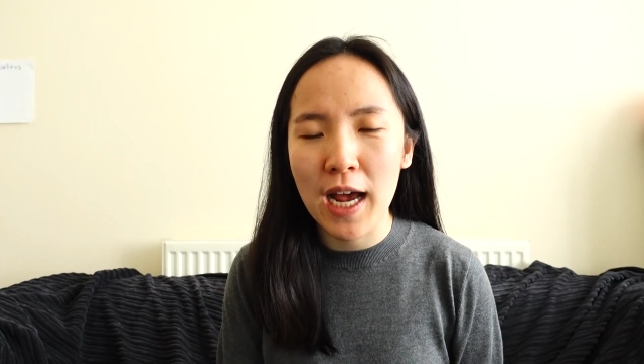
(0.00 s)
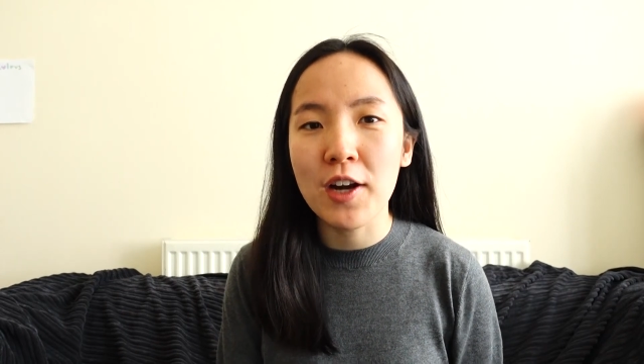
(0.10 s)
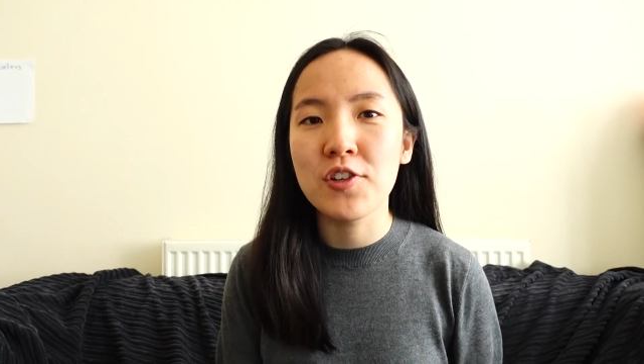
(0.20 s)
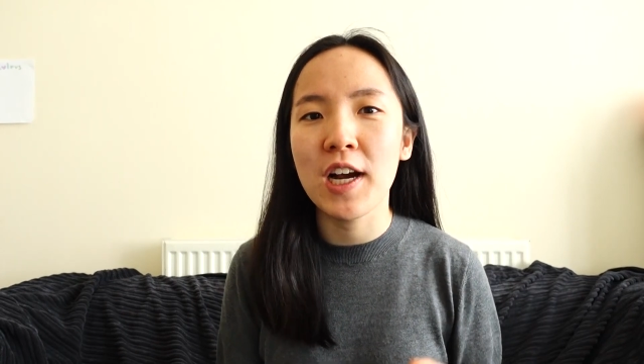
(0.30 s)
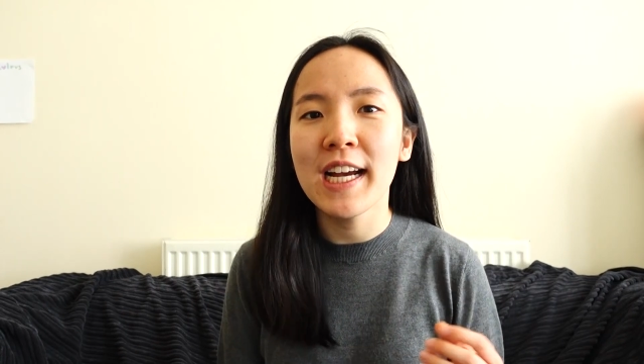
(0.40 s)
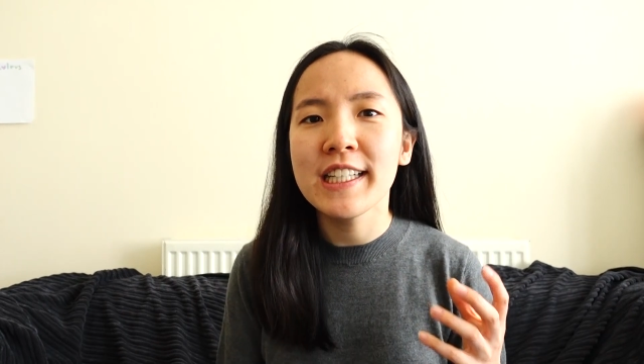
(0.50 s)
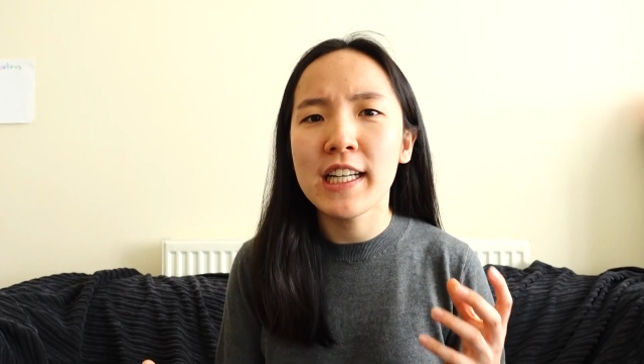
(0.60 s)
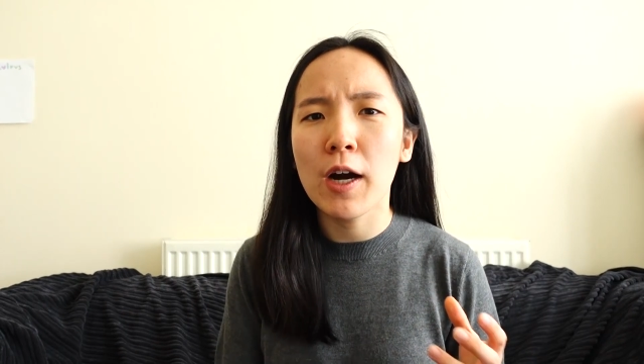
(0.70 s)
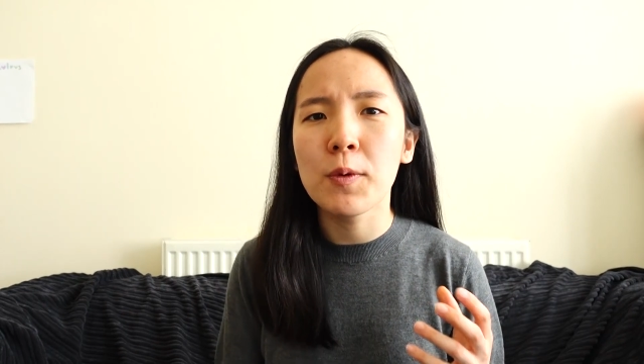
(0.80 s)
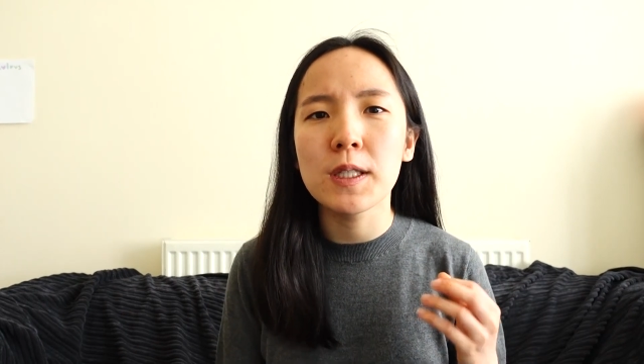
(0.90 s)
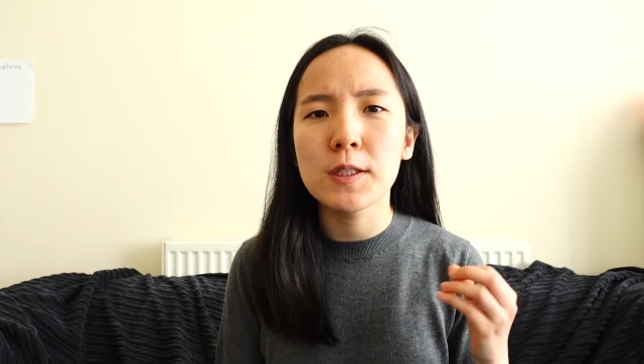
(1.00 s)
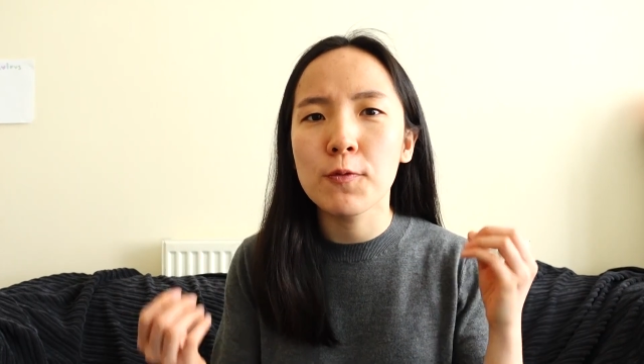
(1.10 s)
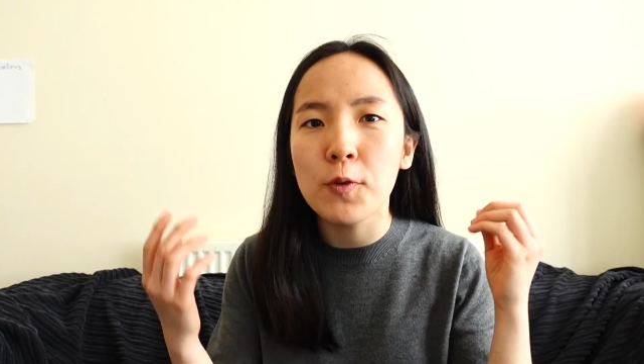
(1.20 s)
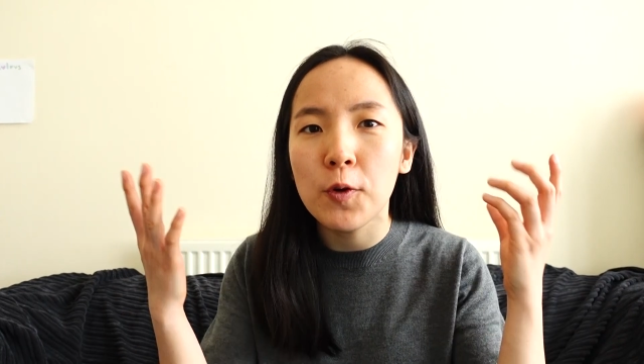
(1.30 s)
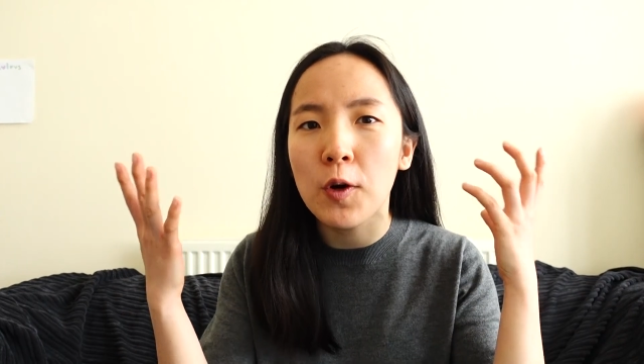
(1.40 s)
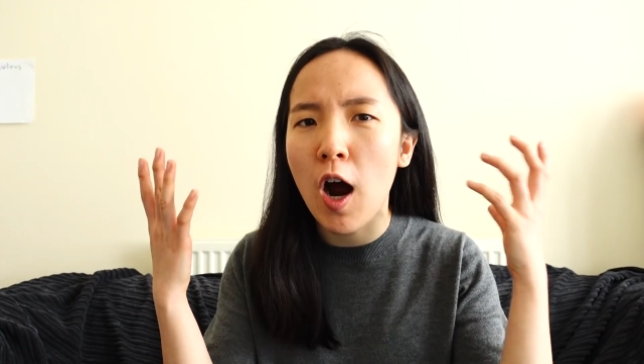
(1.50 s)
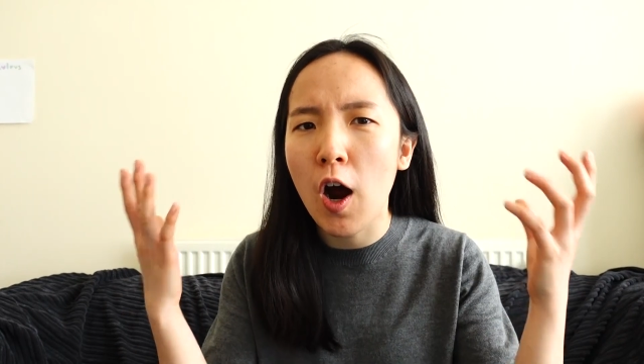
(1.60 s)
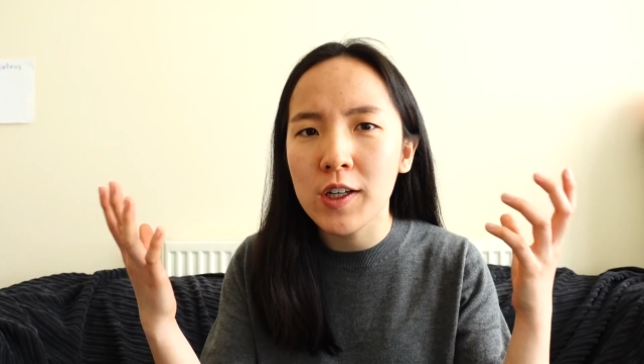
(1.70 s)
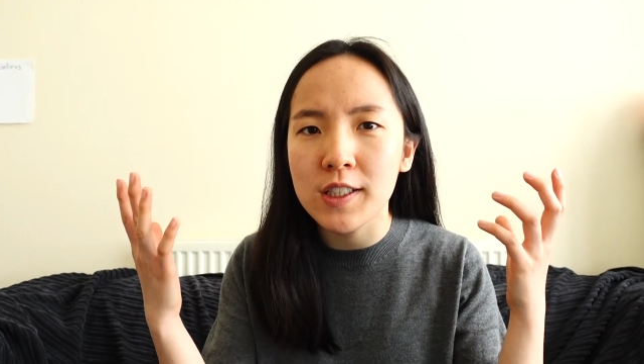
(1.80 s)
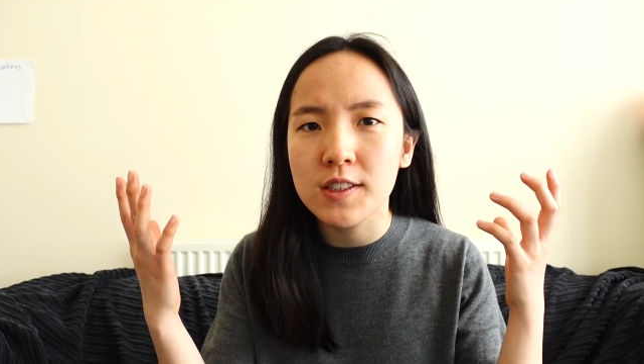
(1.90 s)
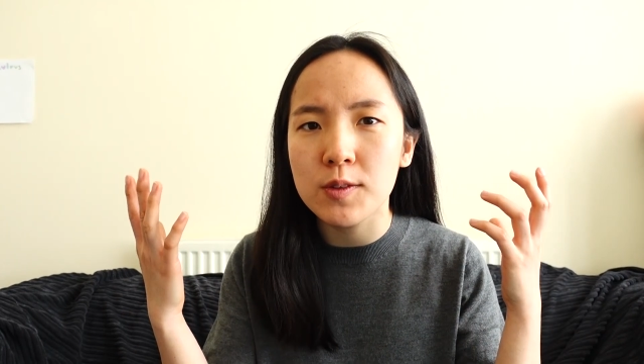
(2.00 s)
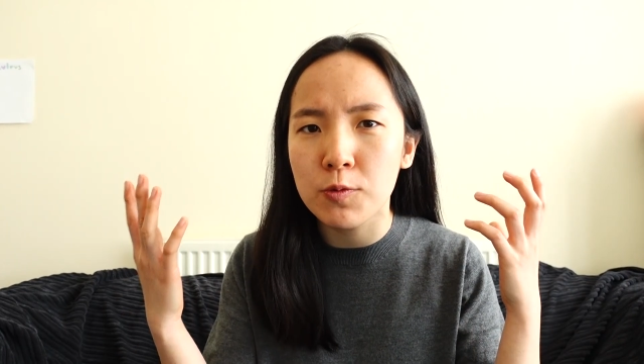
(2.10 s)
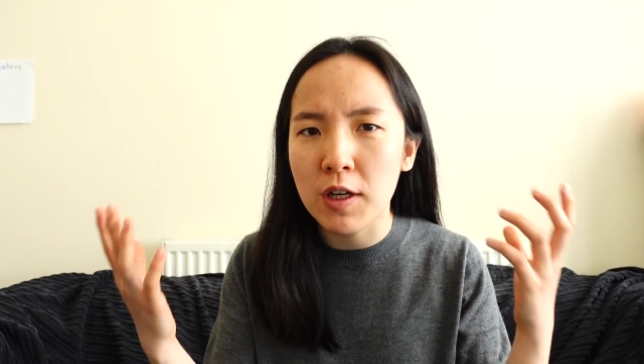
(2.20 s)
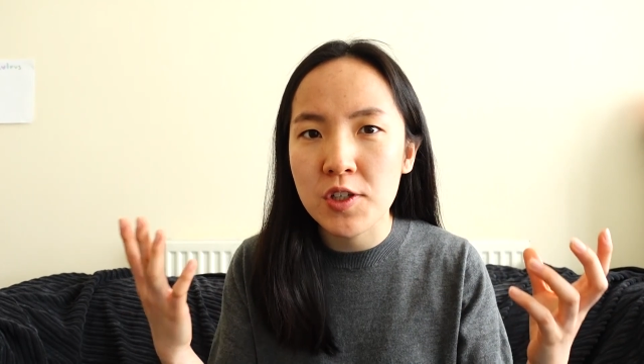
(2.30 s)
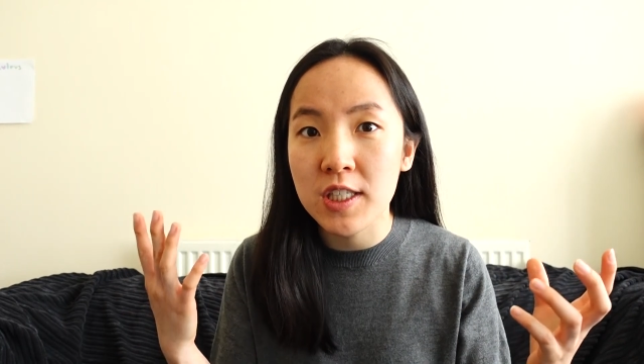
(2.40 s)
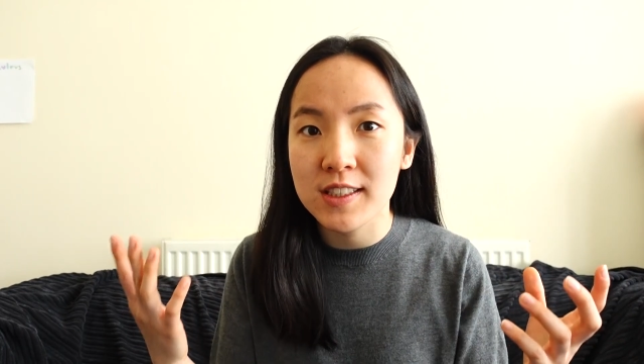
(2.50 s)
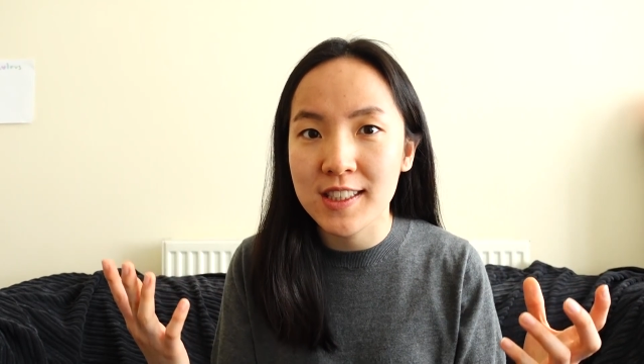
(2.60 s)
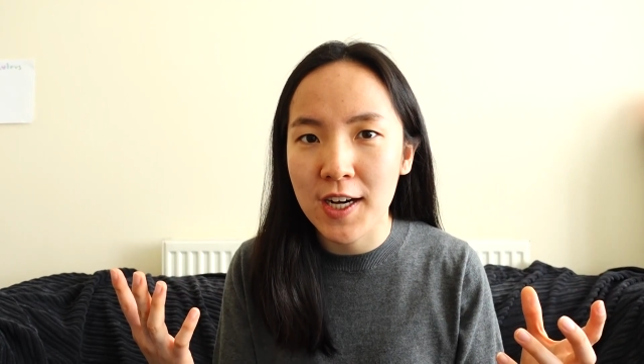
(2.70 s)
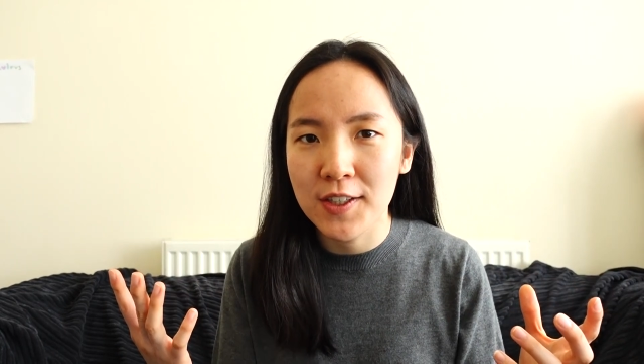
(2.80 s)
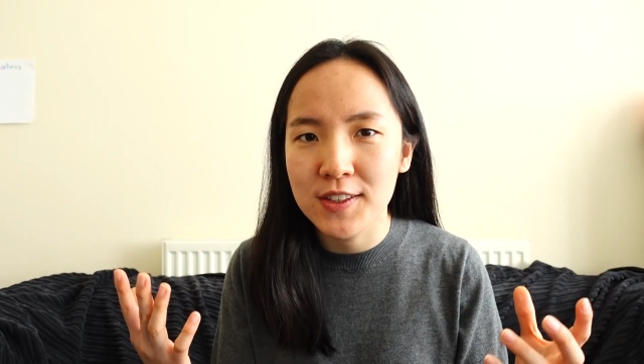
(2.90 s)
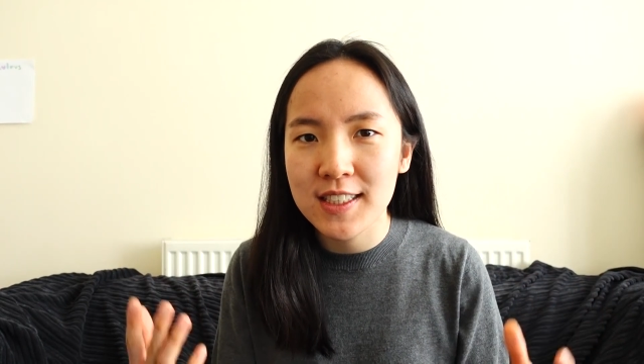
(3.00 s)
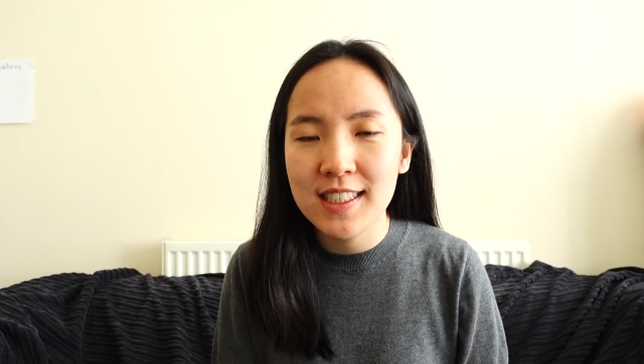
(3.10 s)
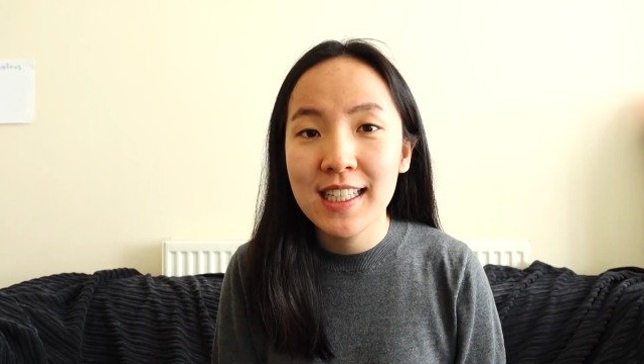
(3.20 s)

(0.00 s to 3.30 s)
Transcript: are trying out these 4 hardest Russian sounds.